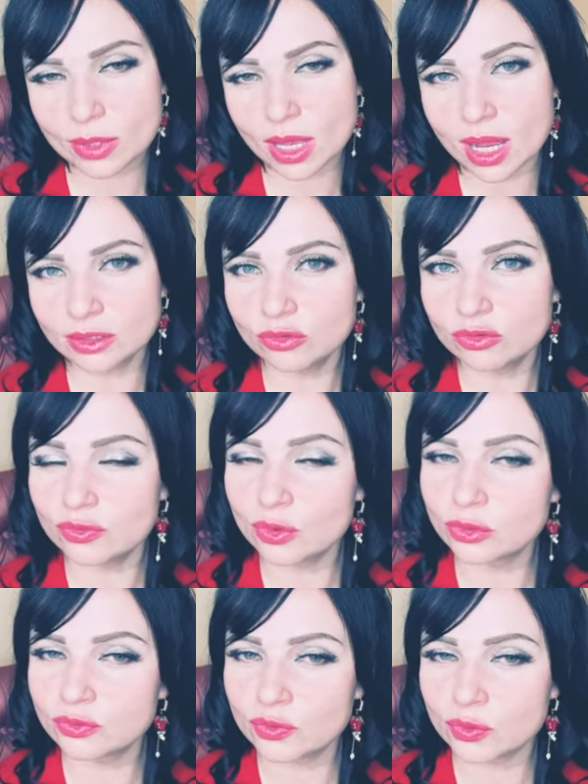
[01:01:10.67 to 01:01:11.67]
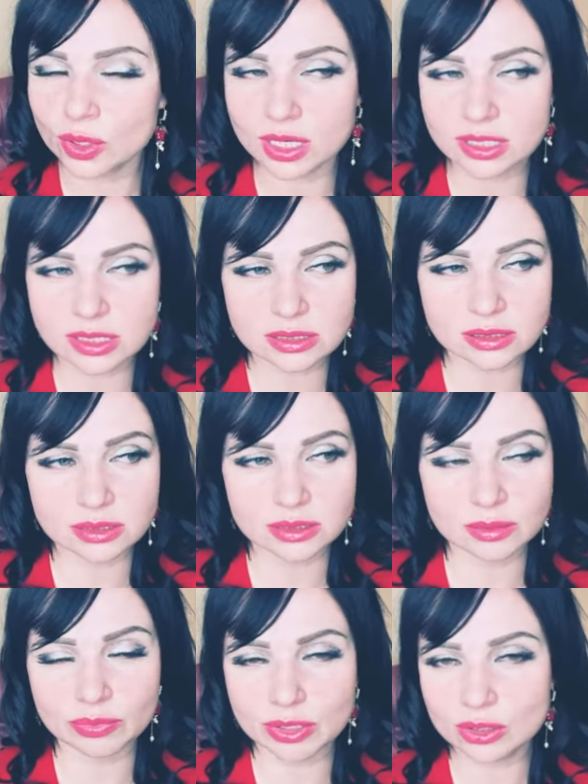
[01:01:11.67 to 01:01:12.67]
unfold for us
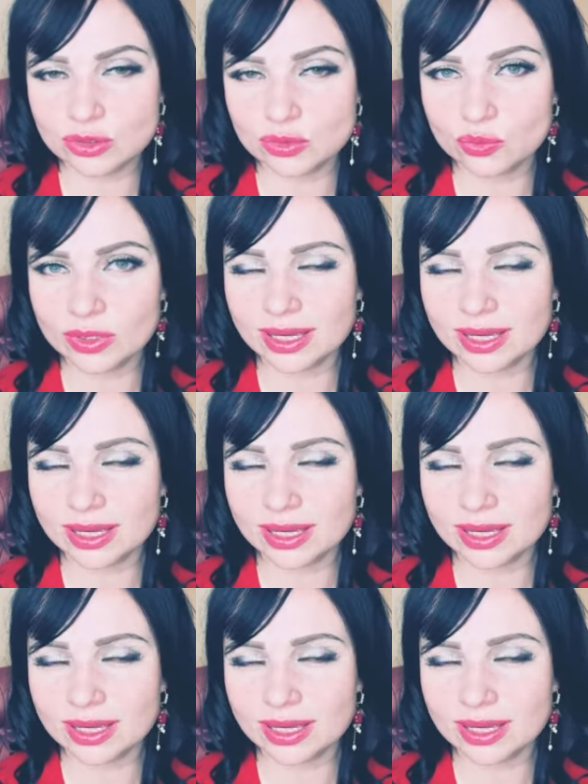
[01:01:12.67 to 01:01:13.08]
because we